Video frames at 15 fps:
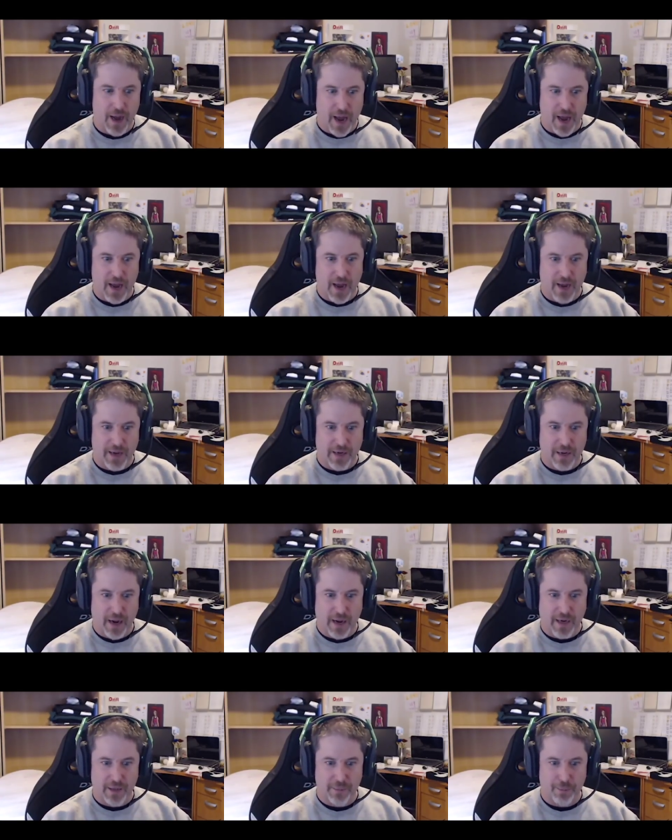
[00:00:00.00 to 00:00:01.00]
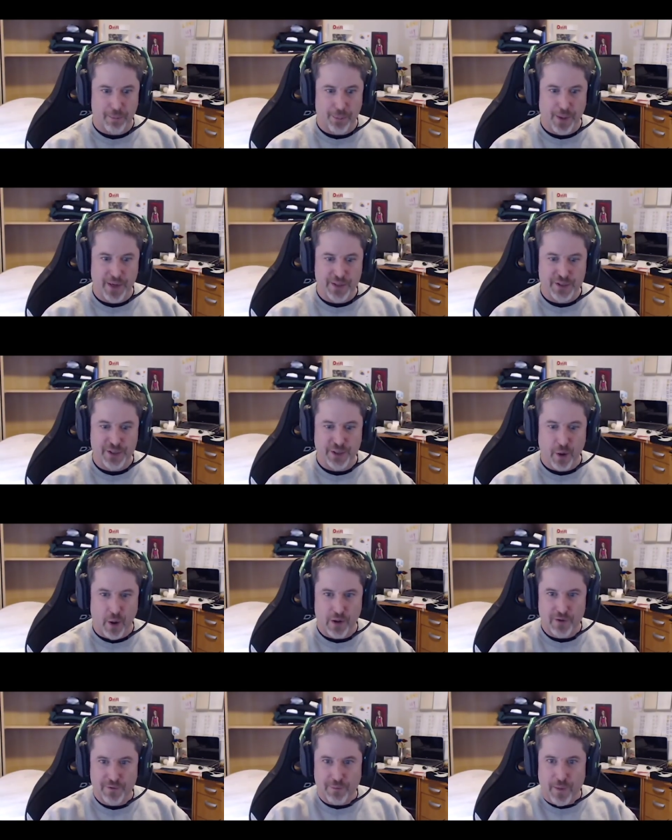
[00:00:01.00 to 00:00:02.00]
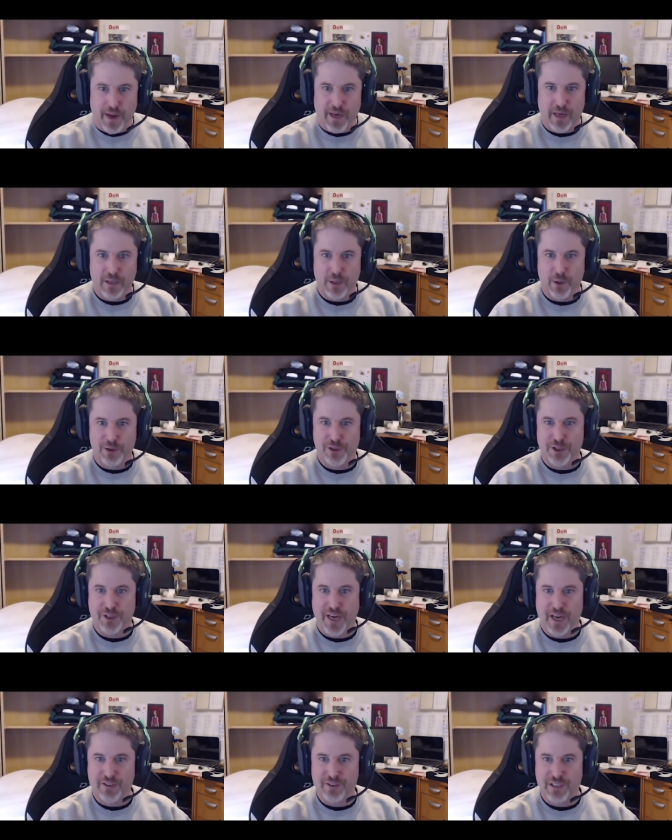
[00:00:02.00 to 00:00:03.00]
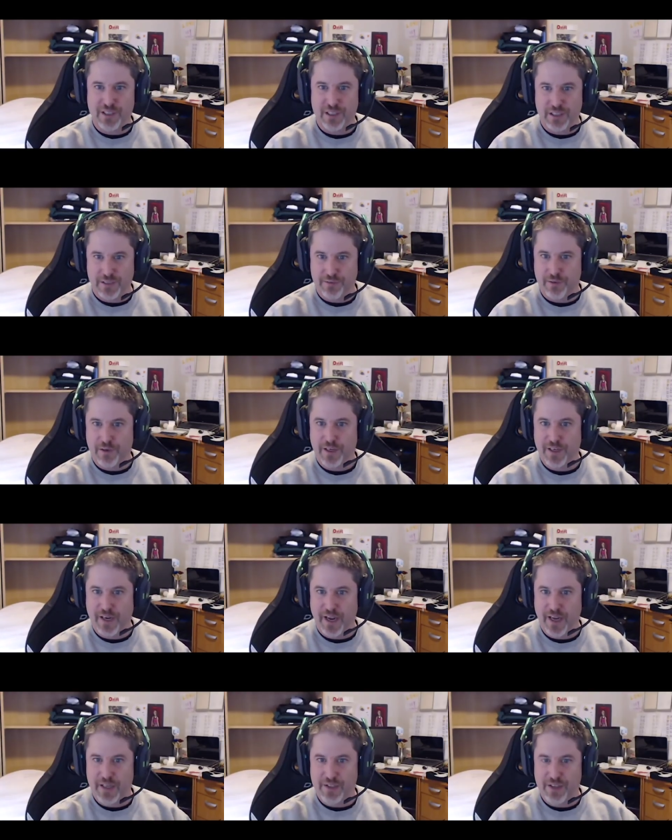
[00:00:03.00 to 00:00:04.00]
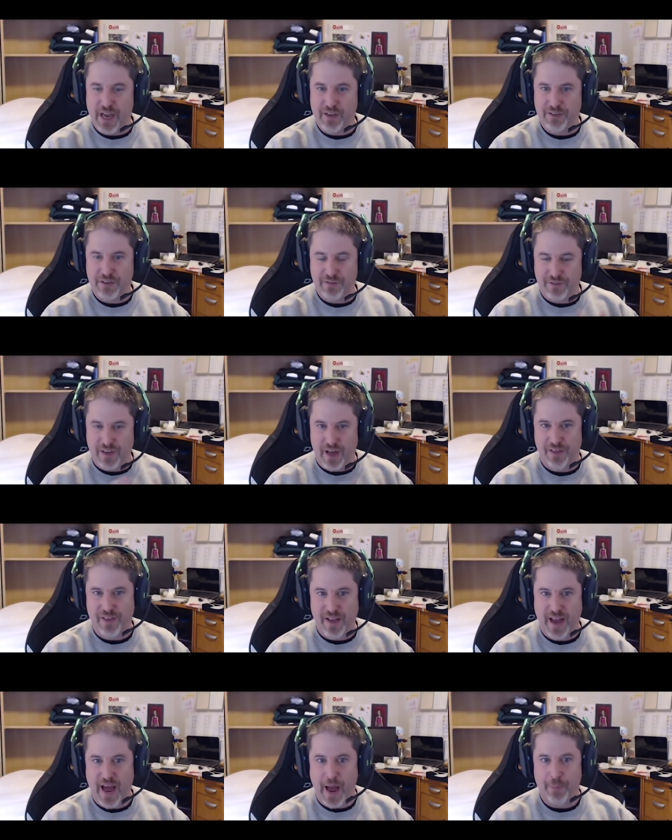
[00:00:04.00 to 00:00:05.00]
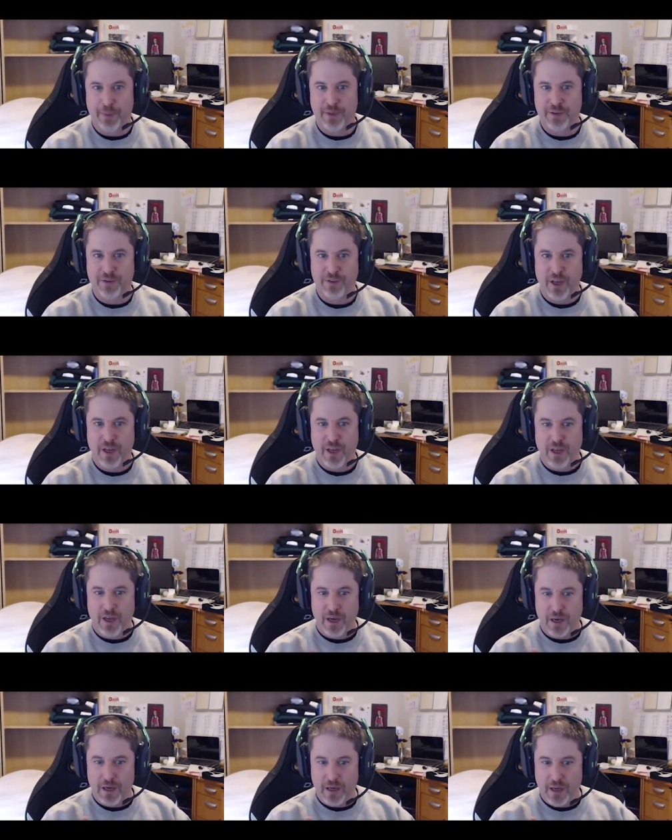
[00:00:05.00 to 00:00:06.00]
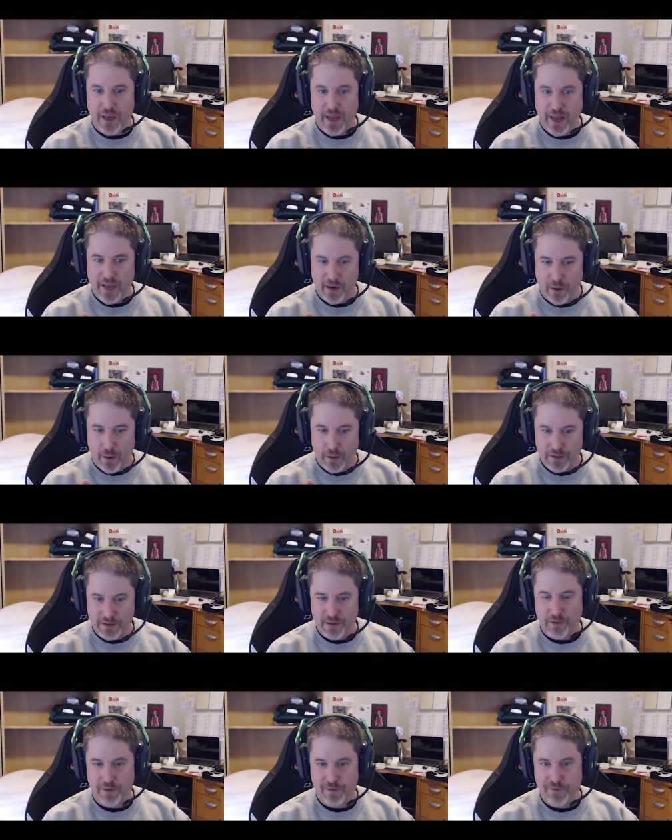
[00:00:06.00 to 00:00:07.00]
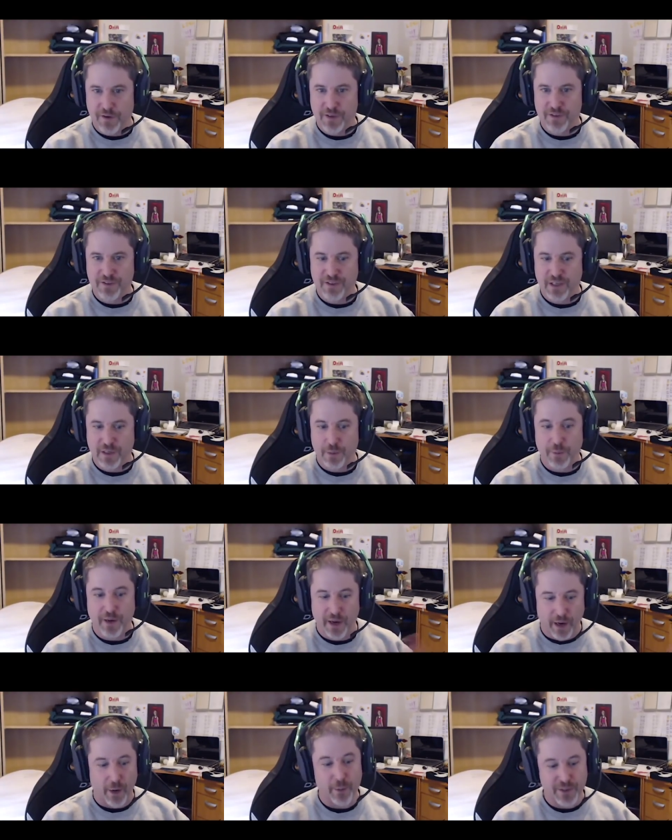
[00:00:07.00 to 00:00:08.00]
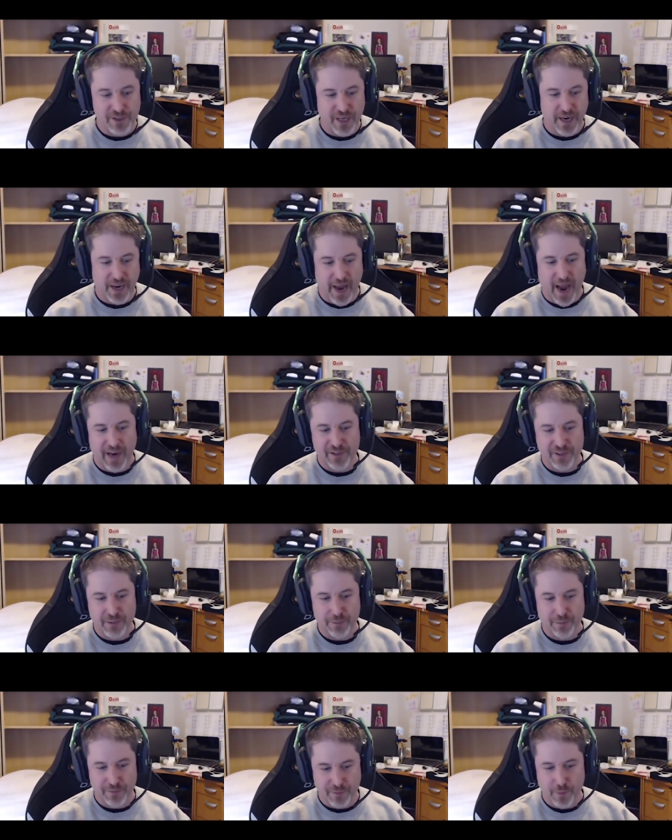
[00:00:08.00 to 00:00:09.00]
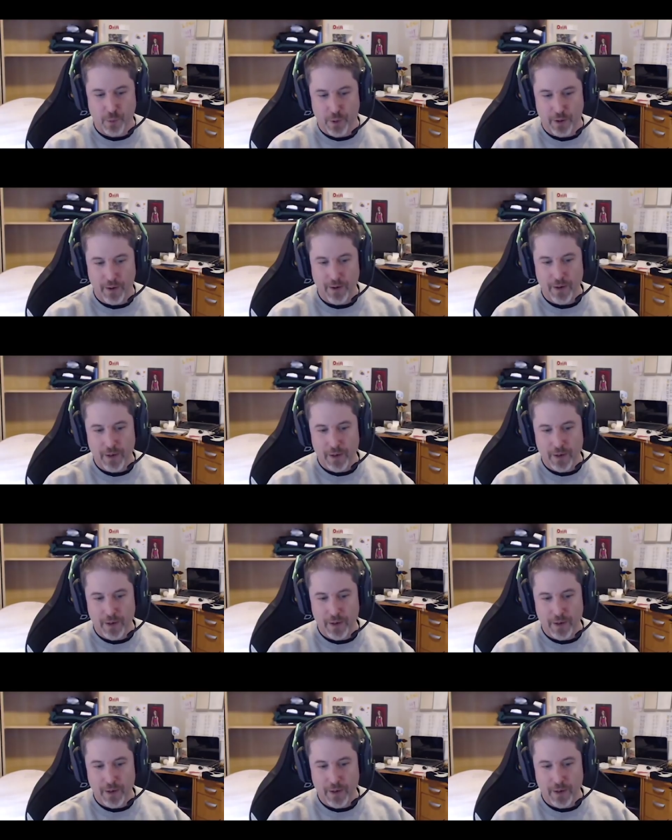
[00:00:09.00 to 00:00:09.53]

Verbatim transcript: I, I, I pitch all of my closure dates and delivery dates as if nothing happens at all until the funds settle. But I always take action before,